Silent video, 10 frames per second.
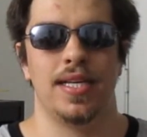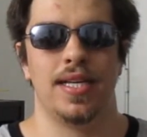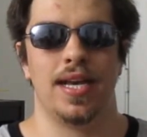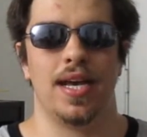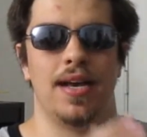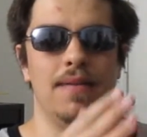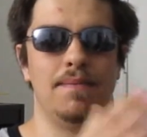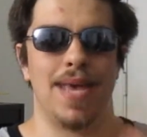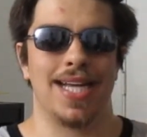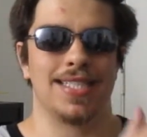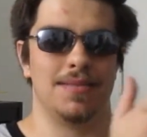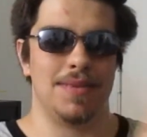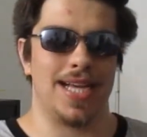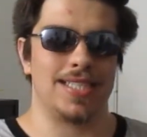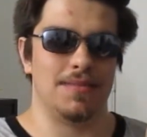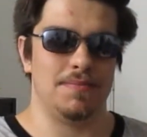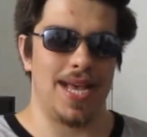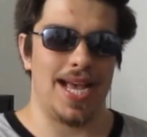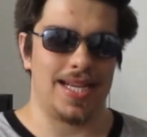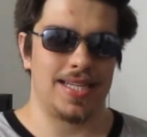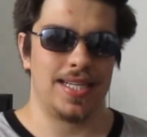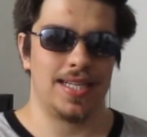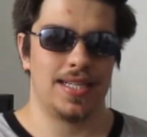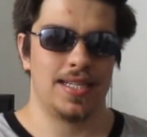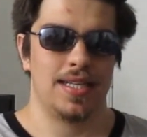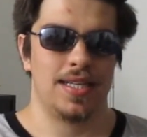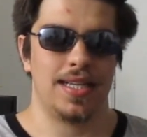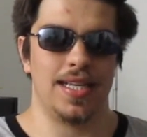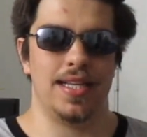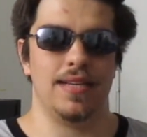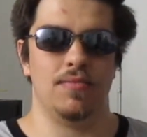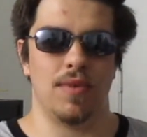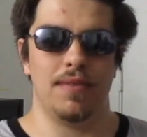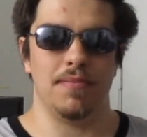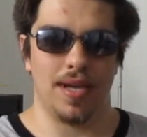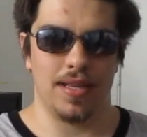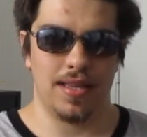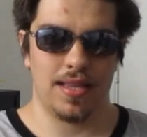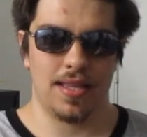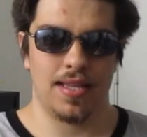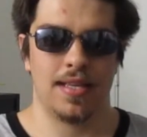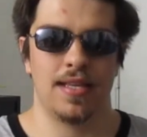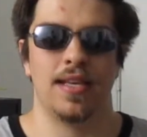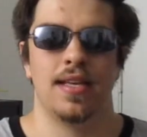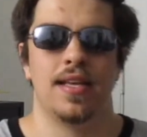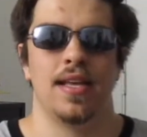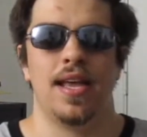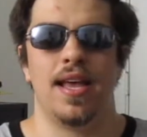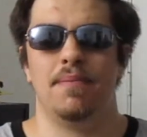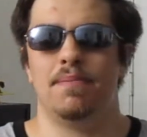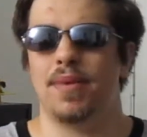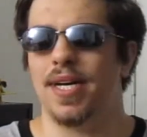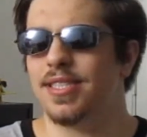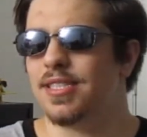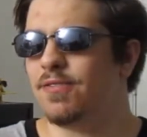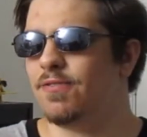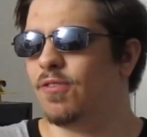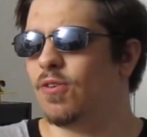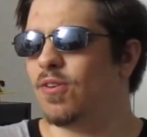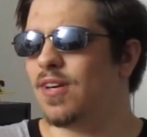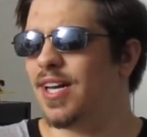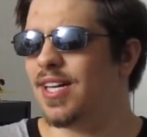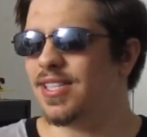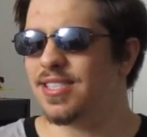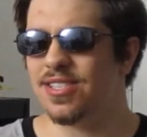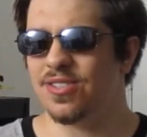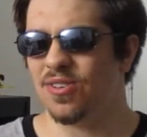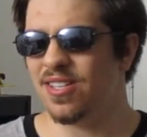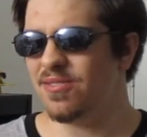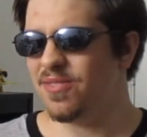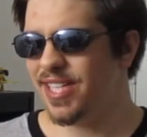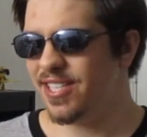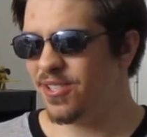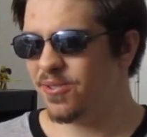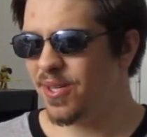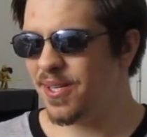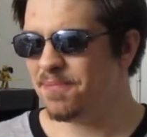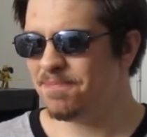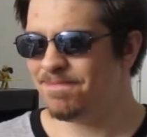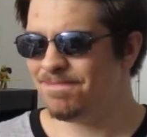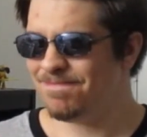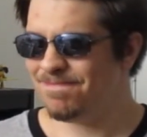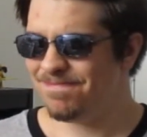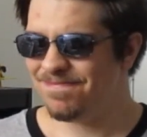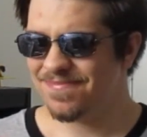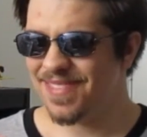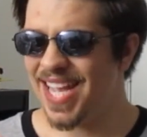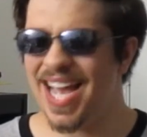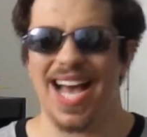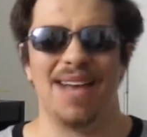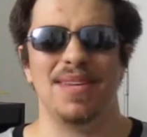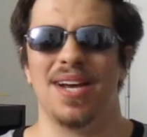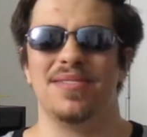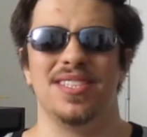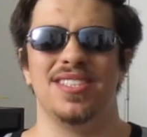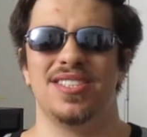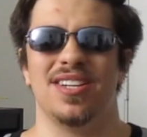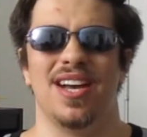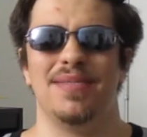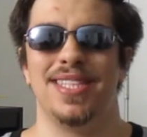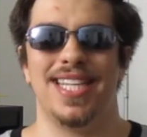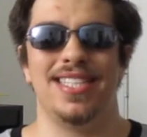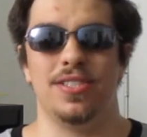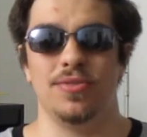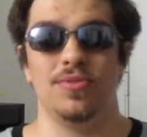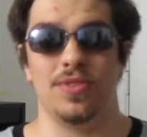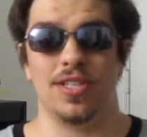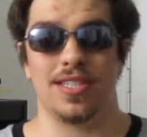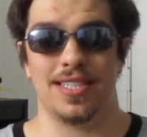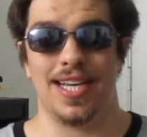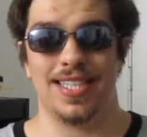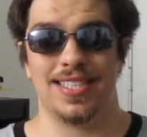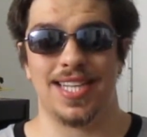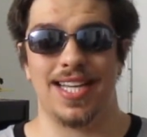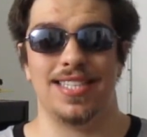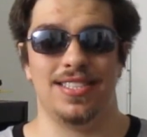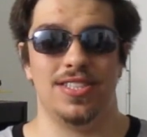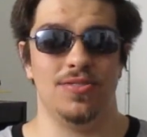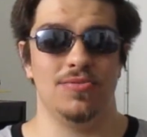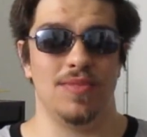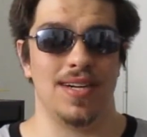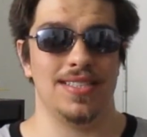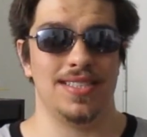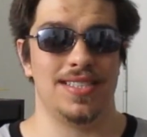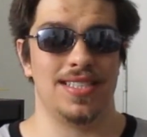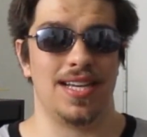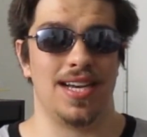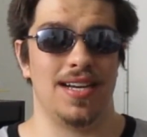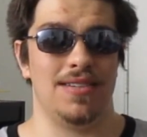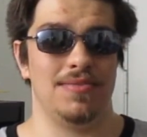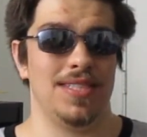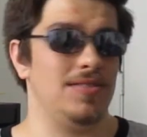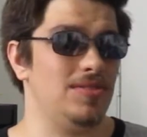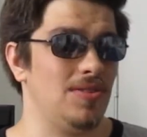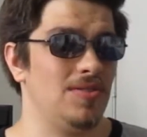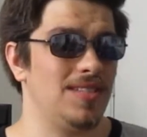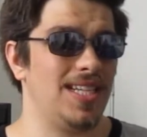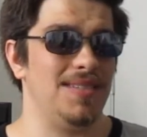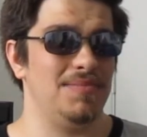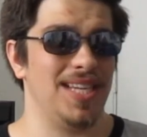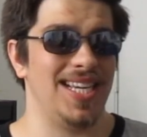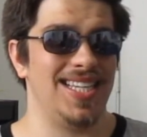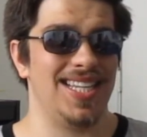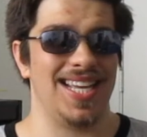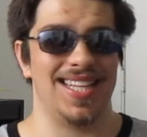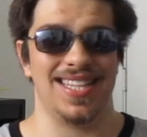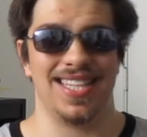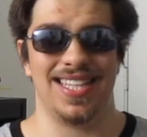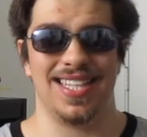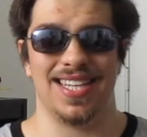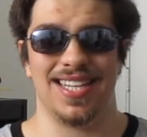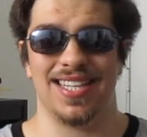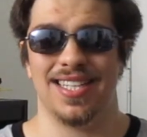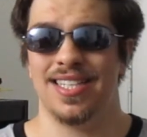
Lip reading: back to back to back in 1 month. But for Sora and Riku, I'm not really sure. I mean, they do look nice. I do want Riku's old Keyblade and the